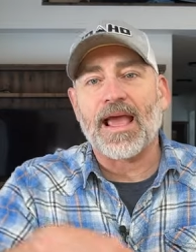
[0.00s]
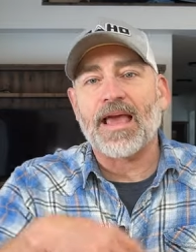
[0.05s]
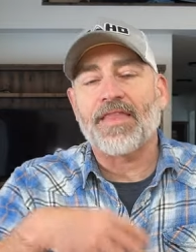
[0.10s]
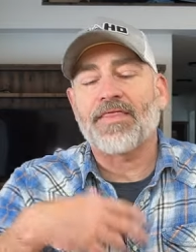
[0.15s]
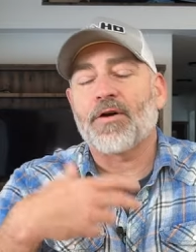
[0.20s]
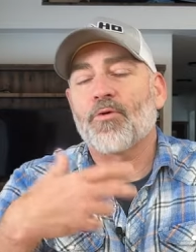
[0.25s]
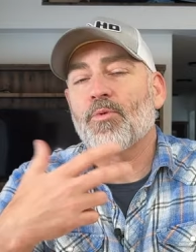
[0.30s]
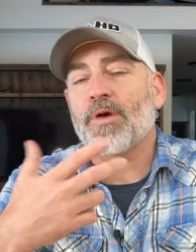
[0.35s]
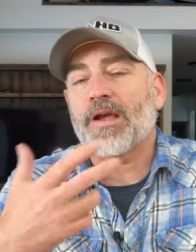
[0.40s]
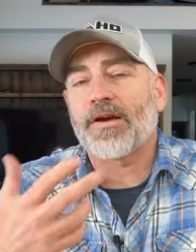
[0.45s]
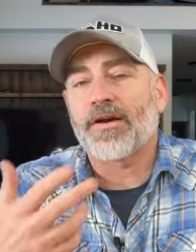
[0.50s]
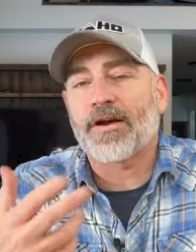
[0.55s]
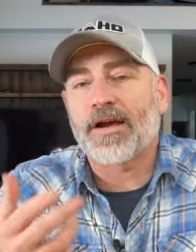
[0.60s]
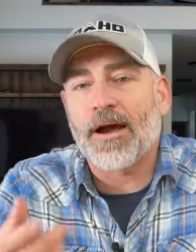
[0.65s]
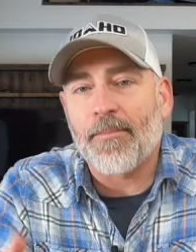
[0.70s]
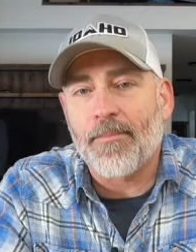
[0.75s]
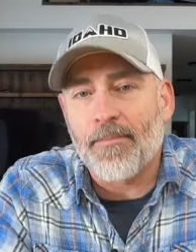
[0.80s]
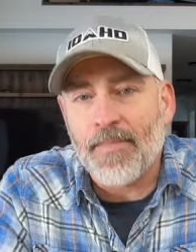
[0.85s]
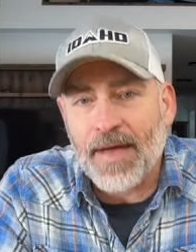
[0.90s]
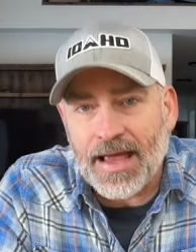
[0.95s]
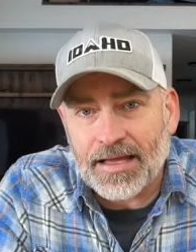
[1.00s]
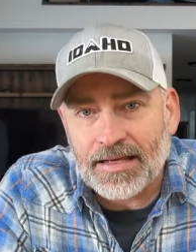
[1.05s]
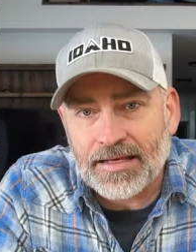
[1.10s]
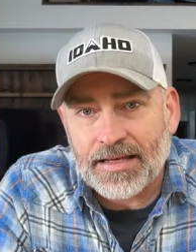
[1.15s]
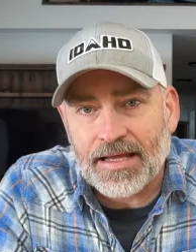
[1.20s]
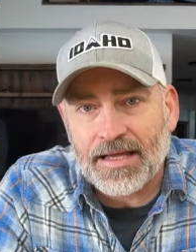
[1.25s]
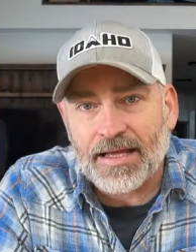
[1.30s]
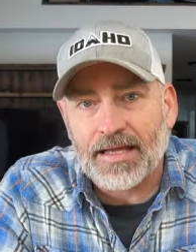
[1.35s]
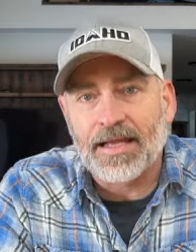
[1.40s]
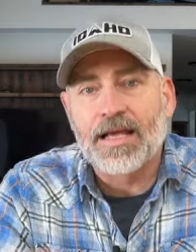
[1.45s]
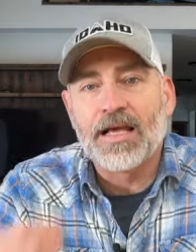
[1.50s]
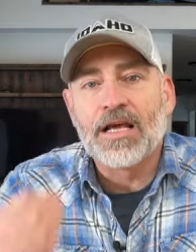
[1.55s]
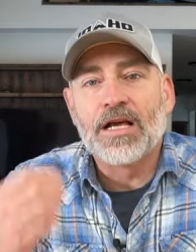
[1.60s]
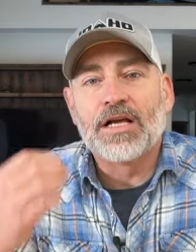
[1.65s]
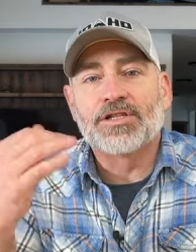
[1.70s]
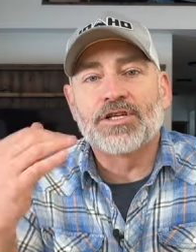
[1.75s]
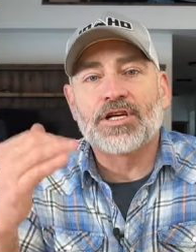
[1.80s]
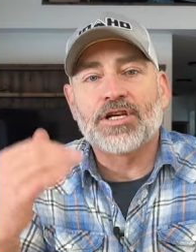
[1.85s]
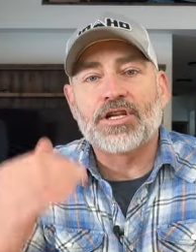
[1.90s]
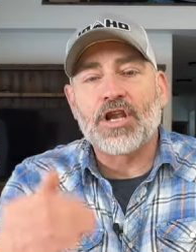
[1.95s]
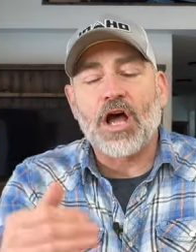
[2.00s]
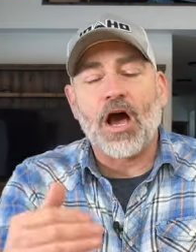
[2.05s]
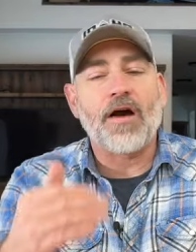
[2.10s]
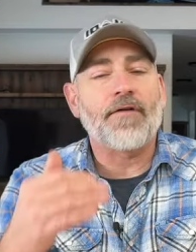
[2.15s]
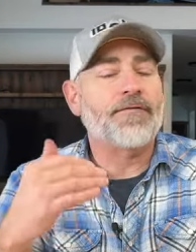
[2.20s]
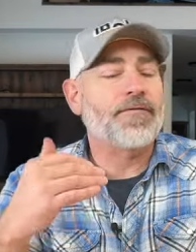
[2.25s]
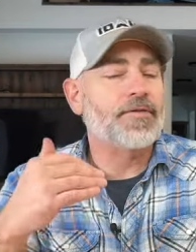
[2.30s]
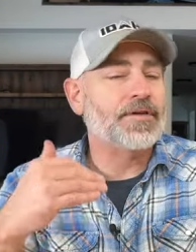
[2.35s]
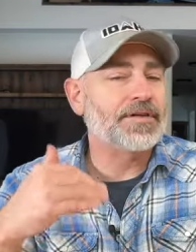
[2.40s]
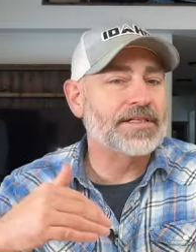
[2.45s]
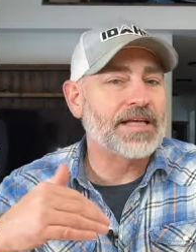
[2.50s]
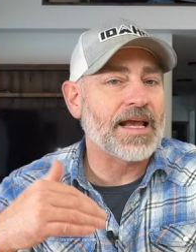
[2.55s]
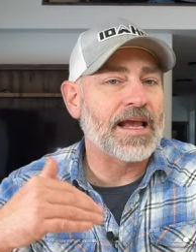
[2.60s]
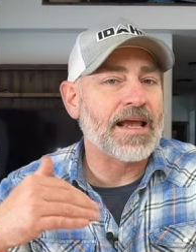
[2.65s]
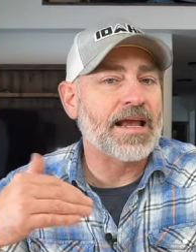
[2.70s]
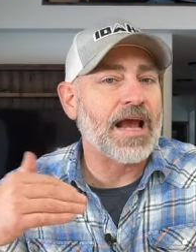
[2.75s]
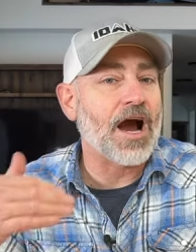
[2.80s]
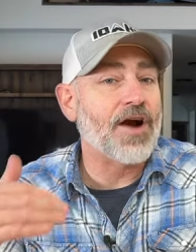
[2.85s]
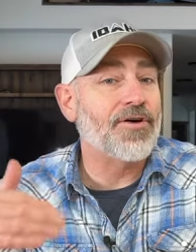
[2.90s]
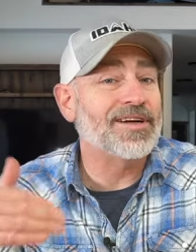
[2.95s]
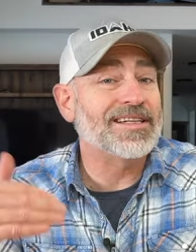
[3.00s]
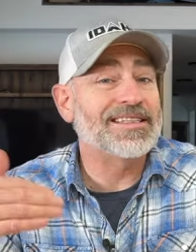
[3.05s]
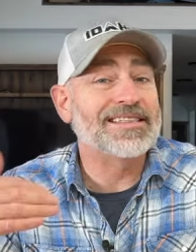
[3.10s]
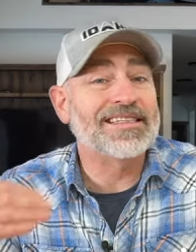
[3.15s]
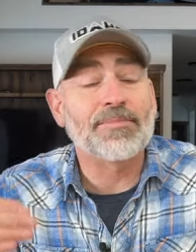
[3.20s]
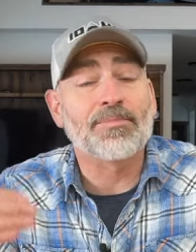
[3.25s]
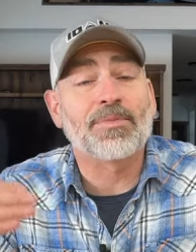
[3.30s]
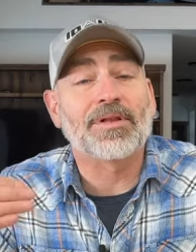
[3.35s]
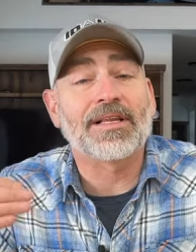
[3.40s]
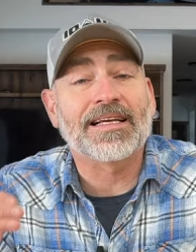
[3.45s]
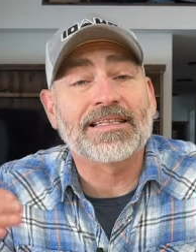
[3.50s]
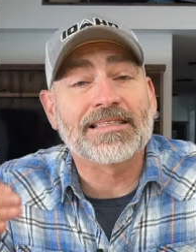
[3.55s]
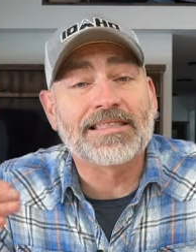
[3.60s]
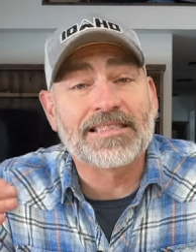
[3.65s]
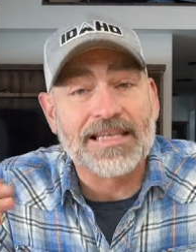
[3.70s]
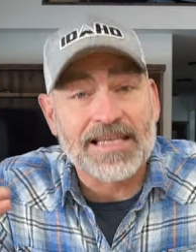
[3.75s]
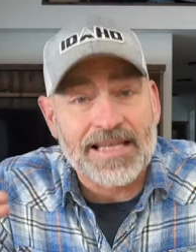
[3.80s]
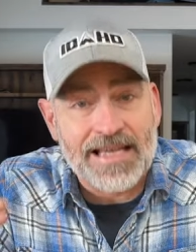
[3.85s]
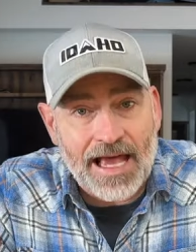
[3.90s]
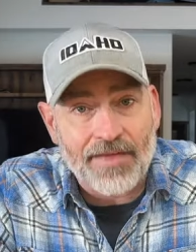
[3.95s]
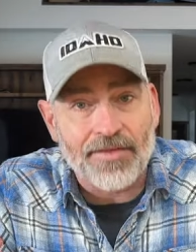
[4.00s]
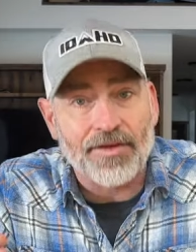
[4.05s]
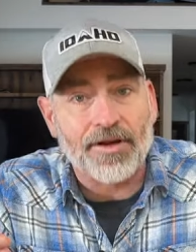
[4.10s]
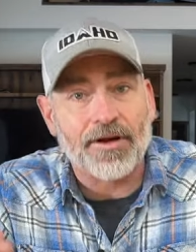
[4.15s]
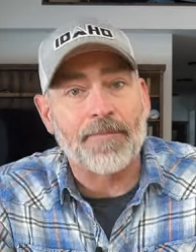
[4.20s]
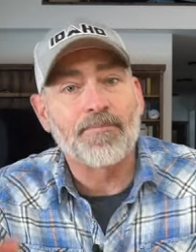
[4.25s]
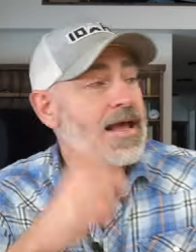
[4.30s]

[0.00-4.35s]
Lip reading: and that we are commanded to not forsake our assembling together.